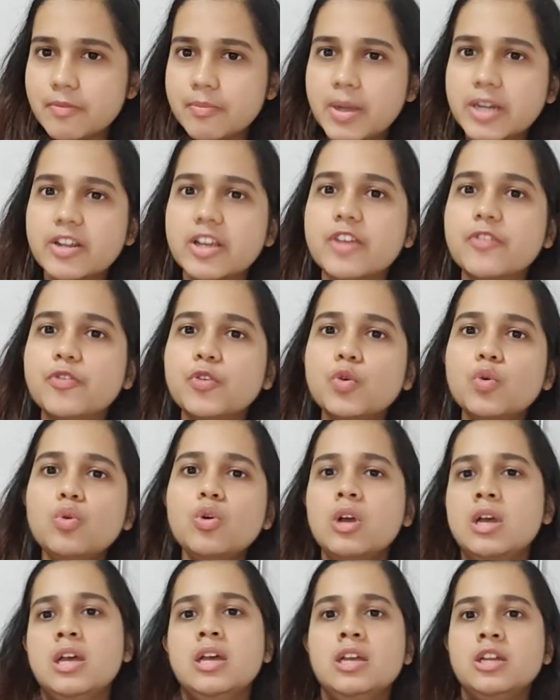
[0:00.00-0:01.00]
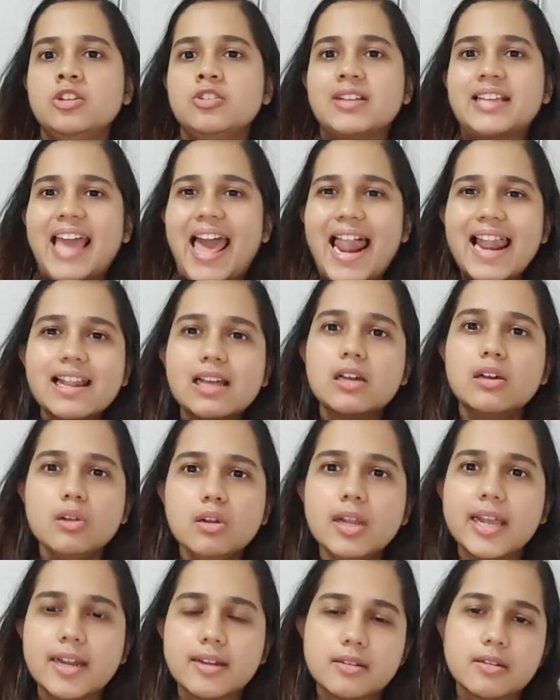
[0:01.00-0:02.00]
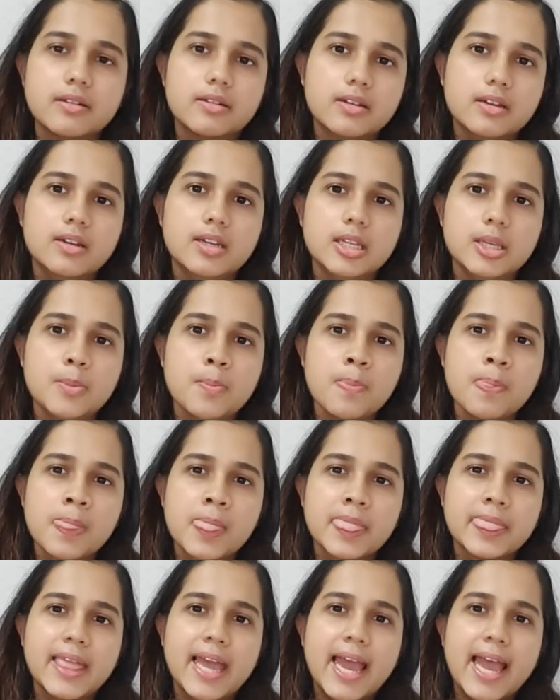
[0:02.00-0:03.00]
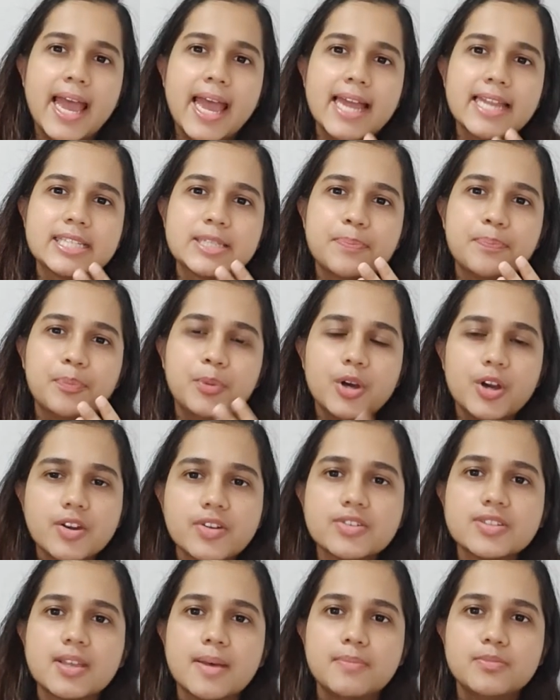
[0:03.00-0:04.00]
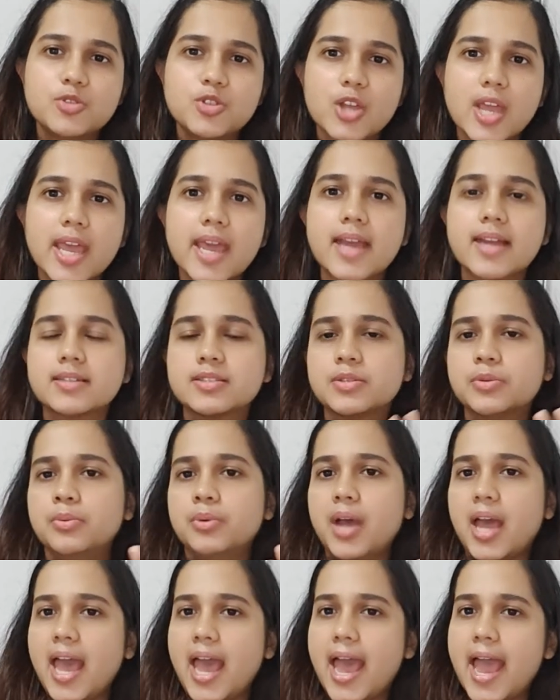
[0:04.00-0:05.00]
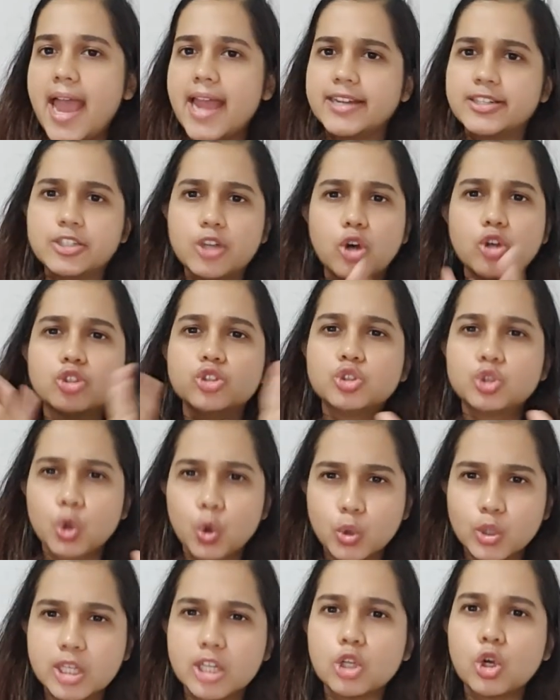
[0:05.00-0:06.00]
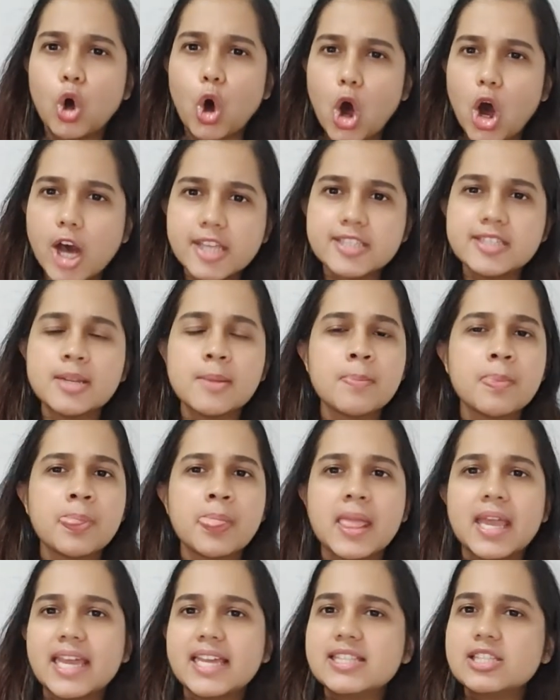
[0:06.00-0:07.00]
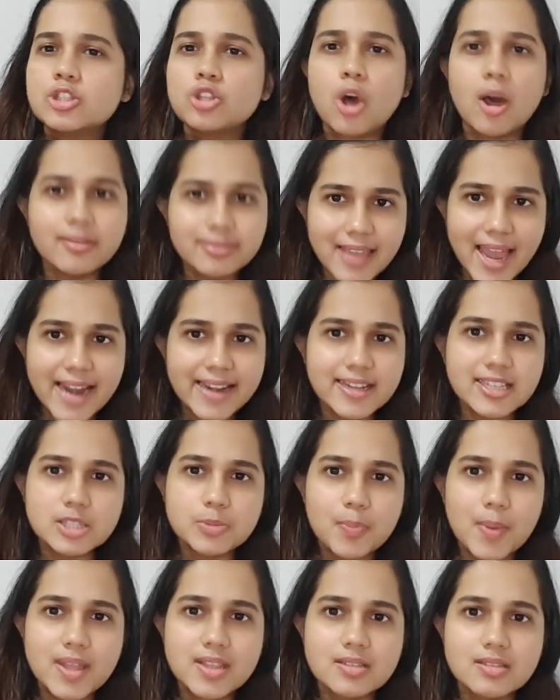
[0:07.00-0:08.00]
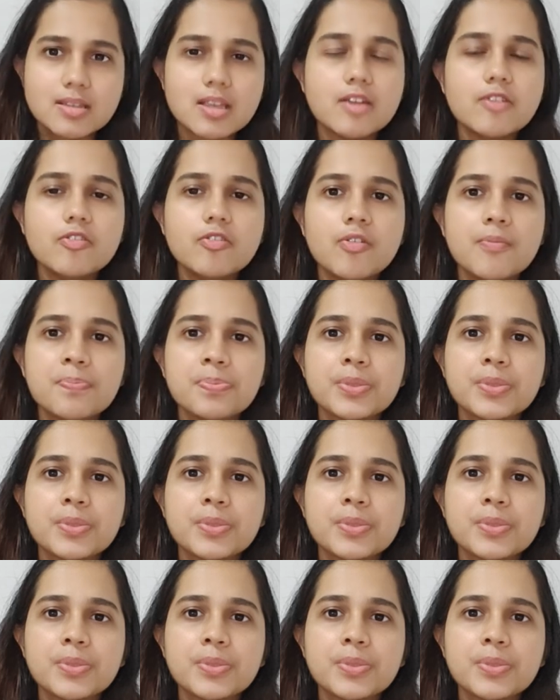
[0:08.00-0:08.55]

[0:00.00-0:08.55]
But if you calculate really that per subject and total cost, it's not that expensive.